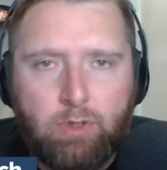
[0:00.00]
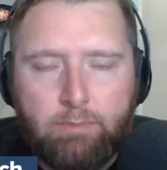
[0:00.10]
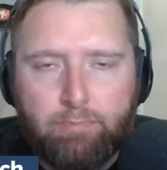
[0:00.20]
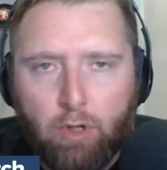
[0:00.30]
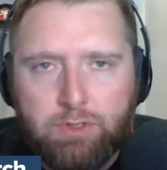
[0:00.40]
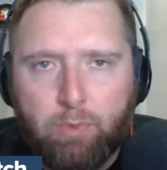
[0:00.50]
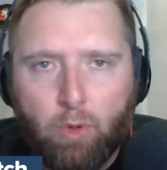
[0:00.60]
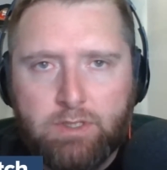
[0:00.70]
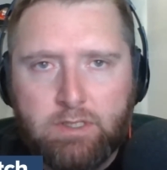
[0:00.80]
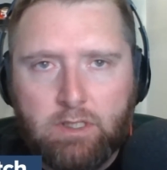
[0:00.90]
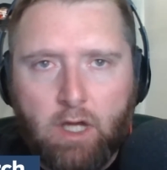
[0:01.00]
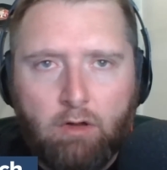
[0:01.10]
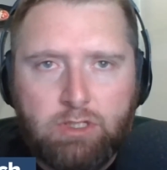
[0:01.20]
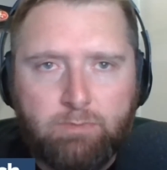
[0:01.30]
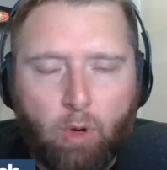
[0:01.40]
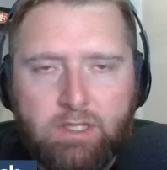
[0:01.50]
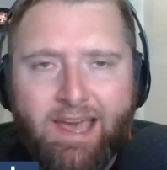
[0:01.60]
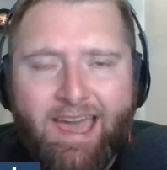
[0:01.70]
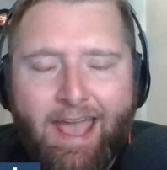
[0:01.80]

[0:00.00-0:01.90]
between pro sports in college sports,